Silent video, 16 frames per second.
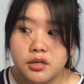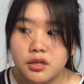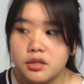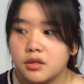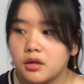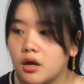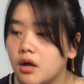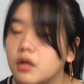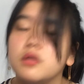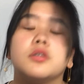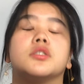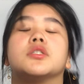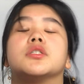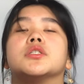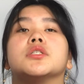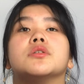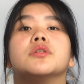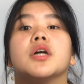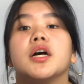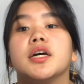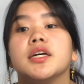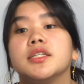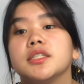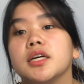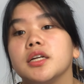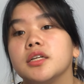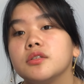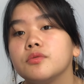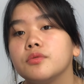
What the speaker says: It all looks so nice and it